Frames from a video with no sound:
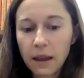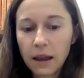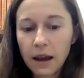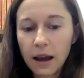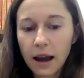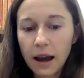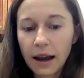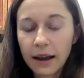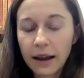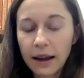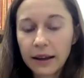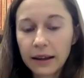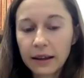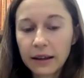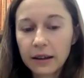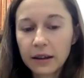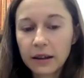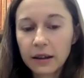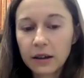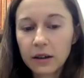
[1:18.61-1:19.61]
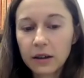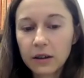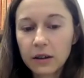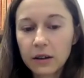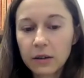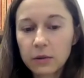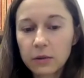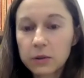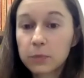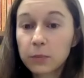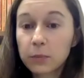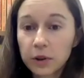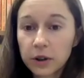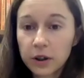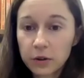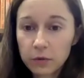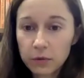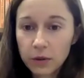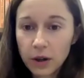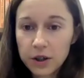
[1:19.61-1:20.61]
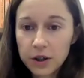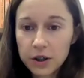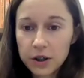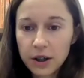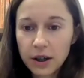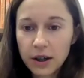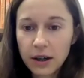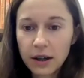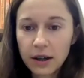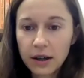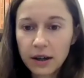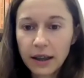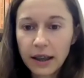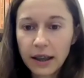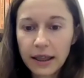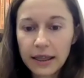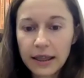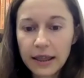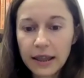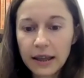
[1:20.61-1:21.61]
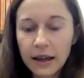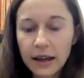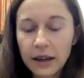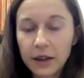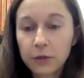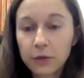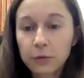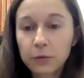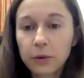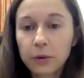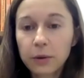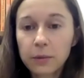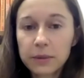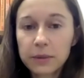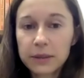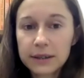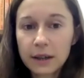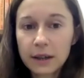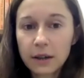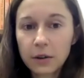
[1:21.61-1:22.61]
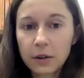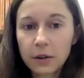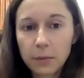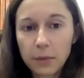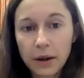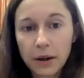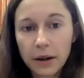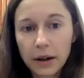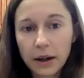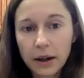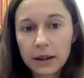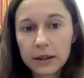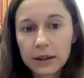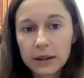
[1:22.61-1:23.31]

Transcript: I was born in Russia and then I grew up in South America.